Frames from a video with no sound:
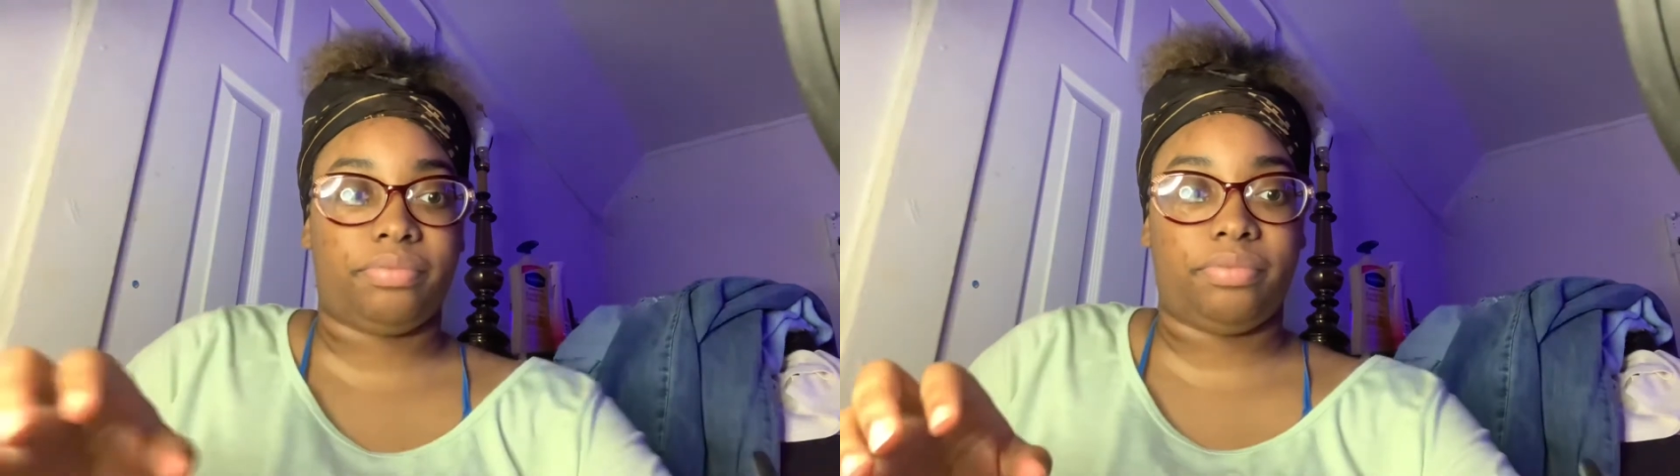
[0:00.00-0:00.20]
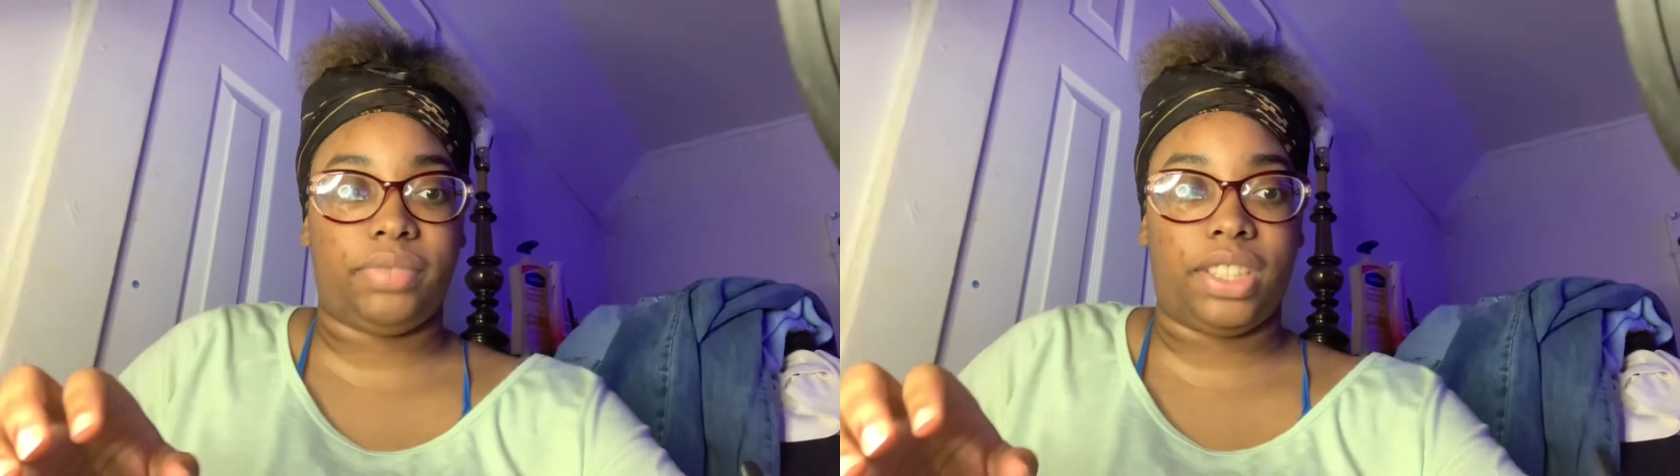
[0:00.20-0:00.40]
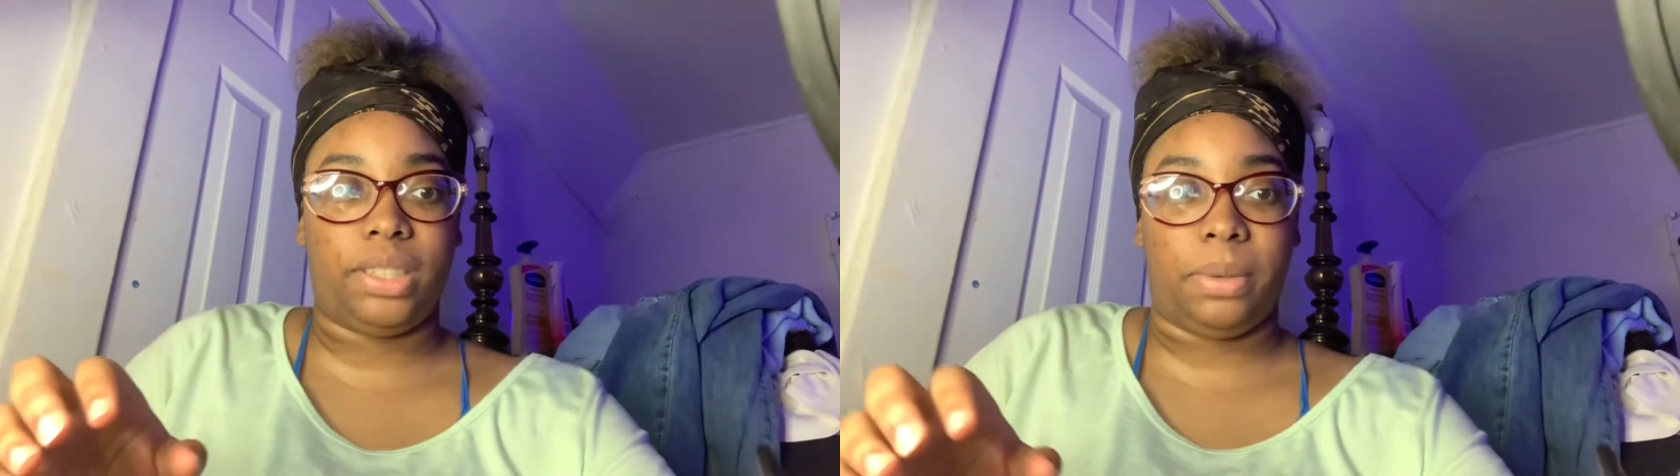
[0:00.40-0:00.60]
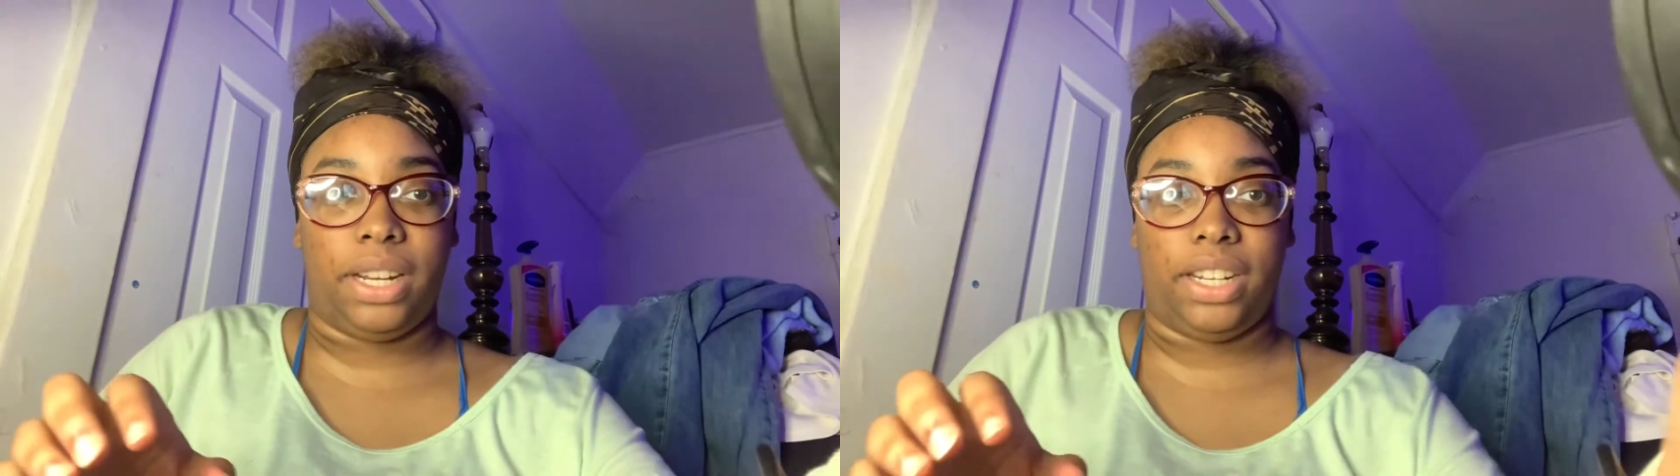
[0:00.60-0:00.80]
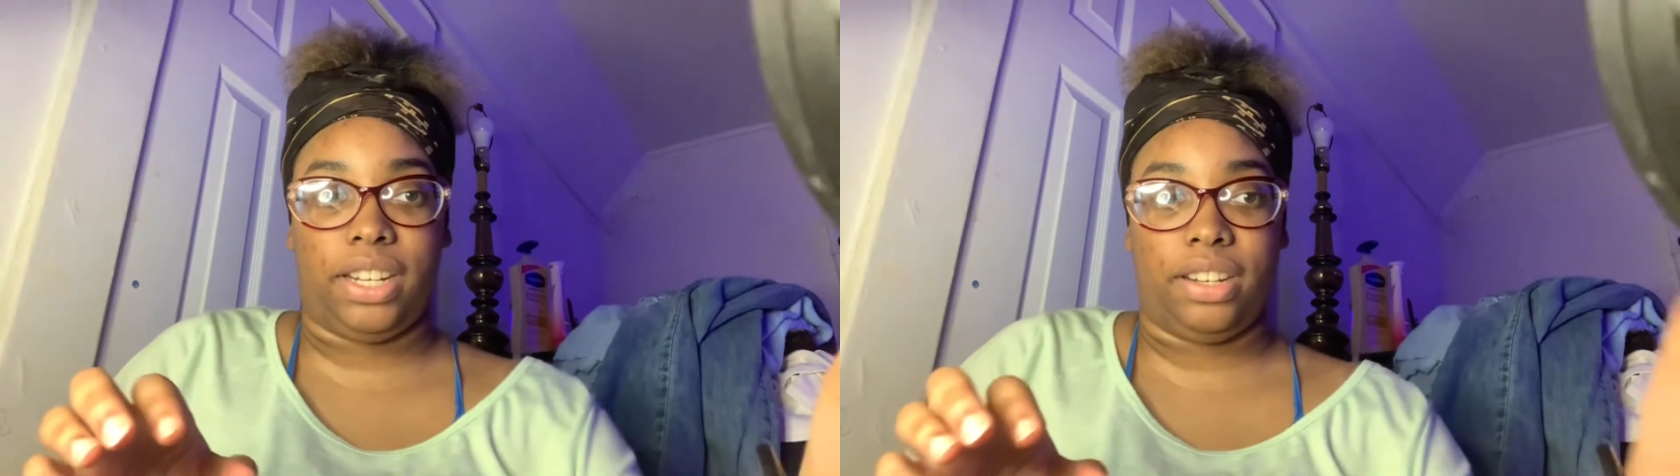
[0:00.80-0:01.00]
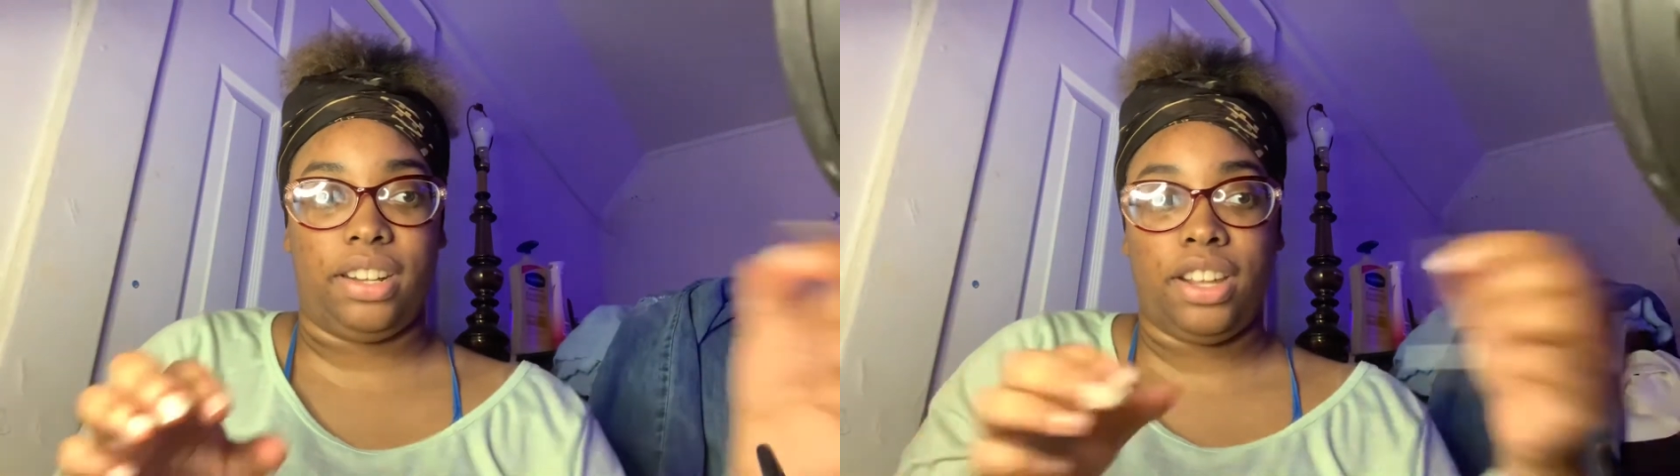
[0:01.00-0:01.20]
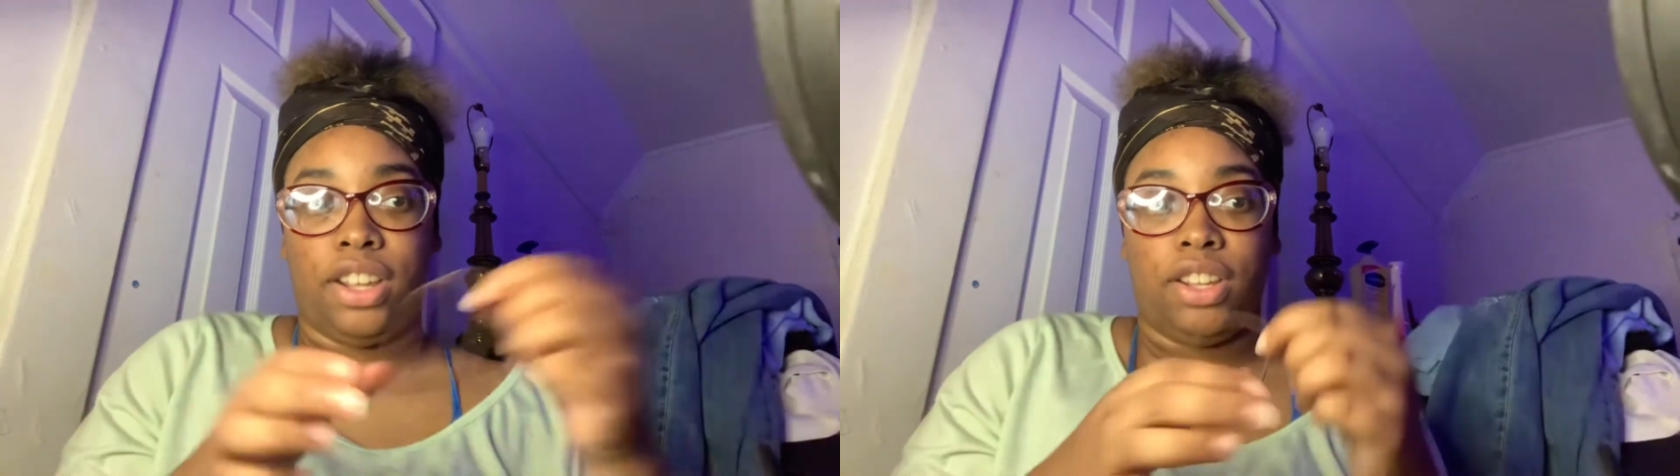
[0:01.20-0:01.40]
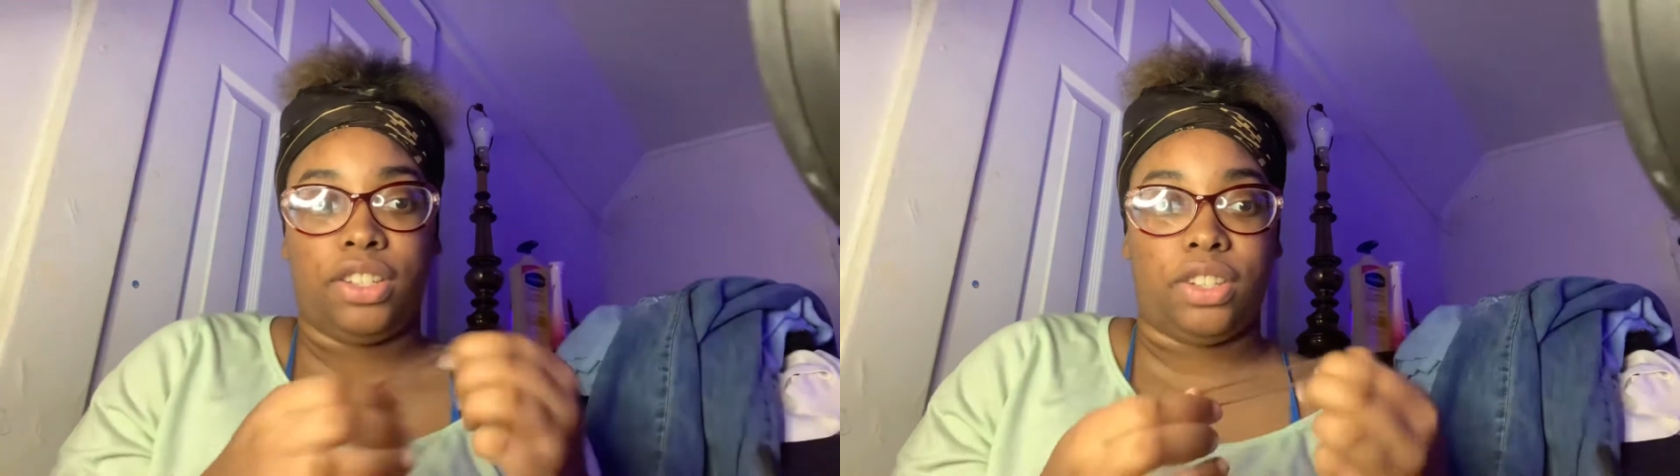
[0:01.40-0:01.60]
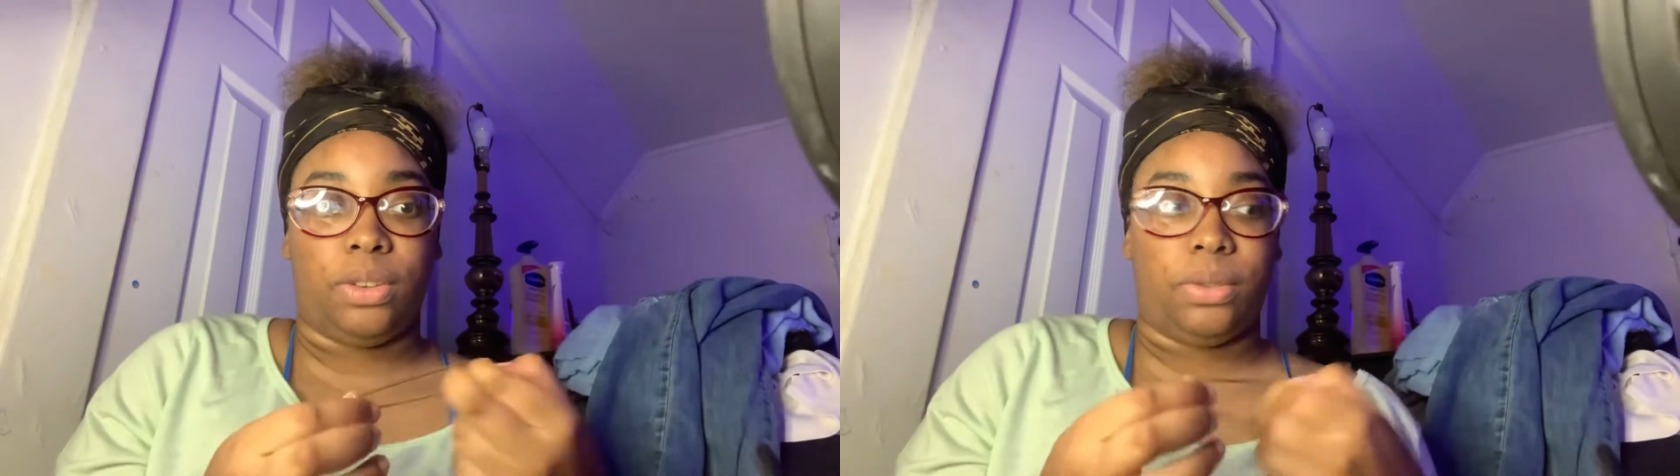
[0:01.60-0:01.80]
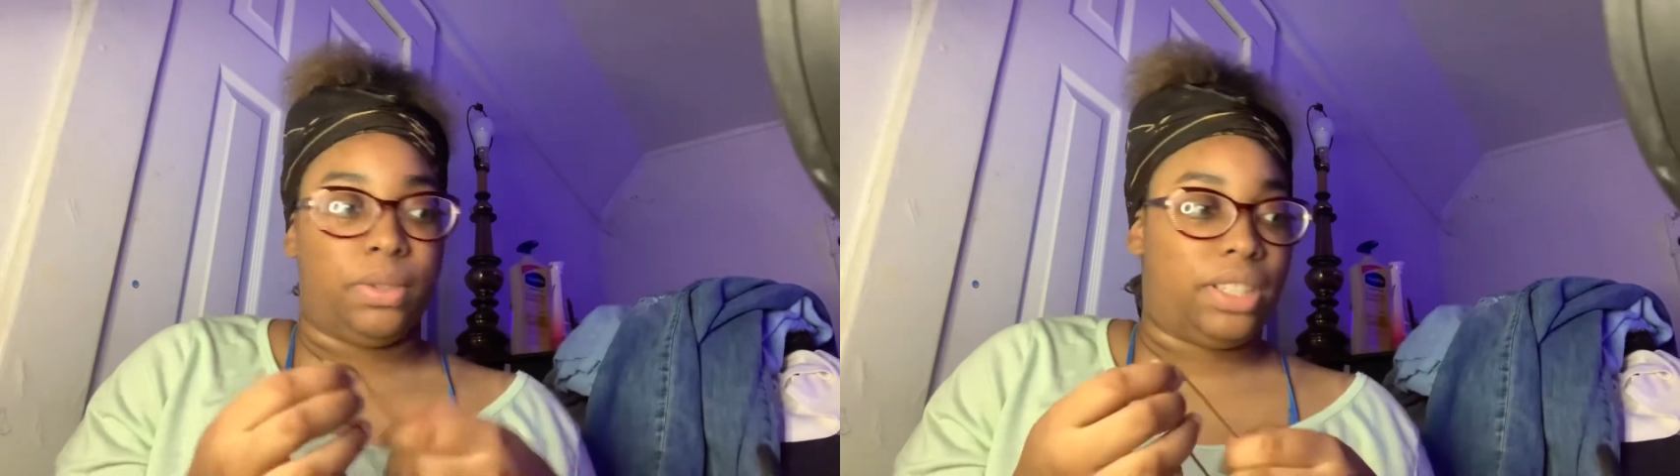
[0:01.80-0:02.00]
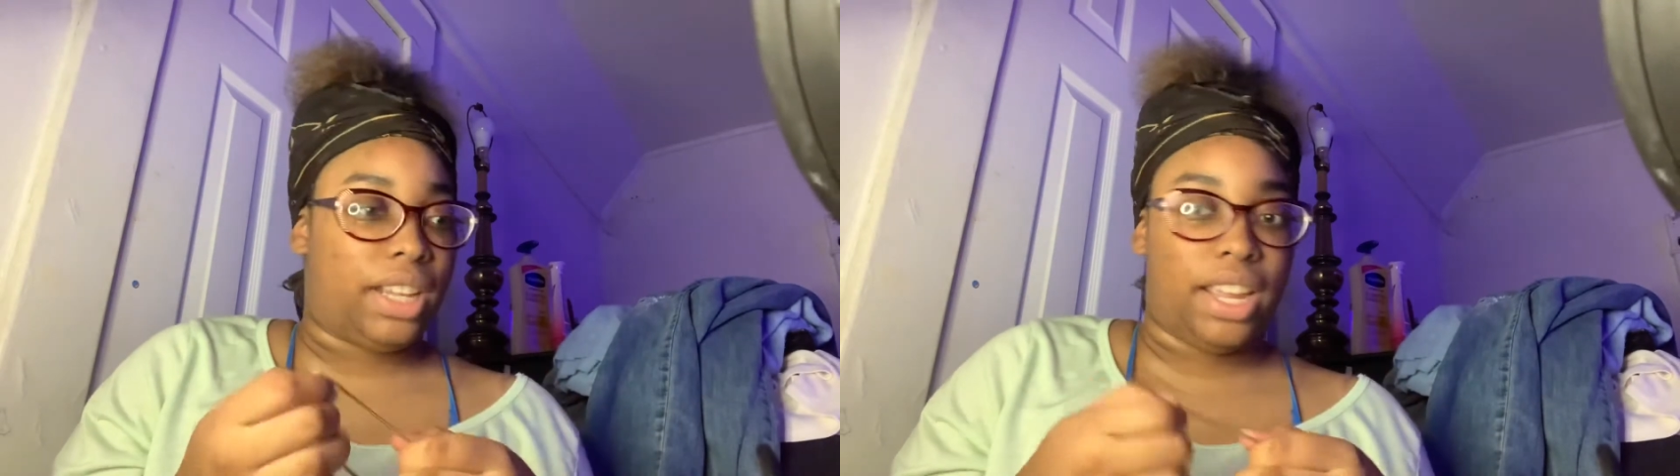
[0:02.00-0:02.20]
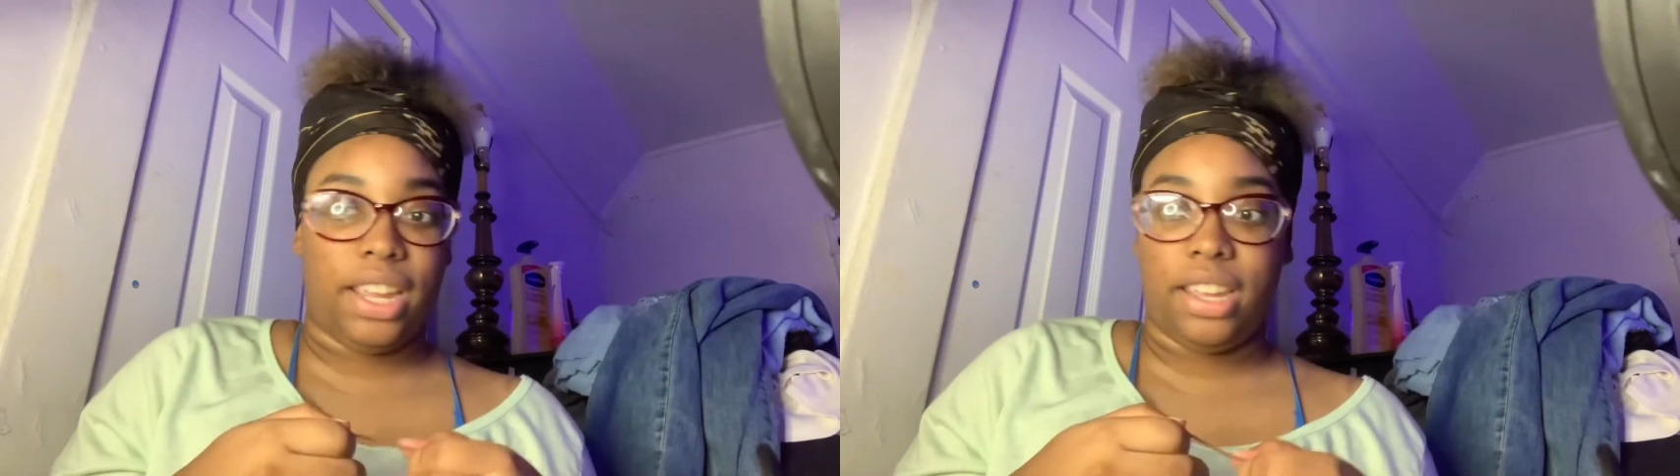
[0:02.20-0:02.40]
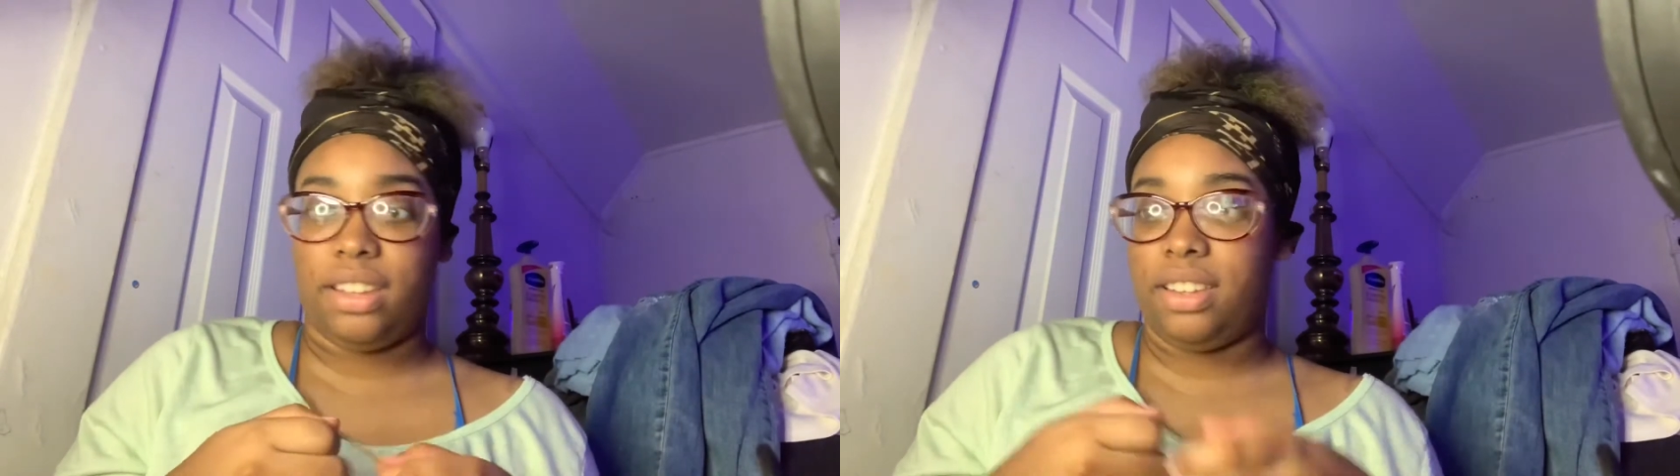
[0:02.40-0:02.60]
this is what I did. So say,